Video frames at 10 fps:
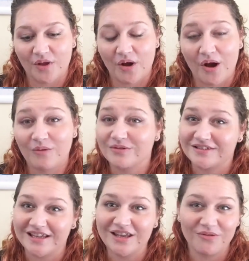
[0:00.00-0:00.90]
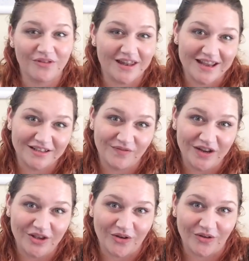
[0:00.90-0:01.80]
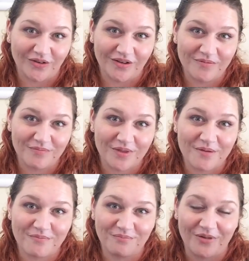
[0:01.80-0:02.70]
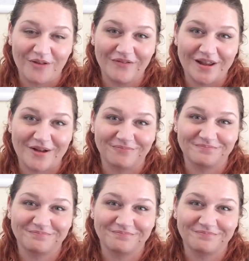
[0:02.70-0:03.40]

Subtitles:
I will see you on the next video. Bye for now.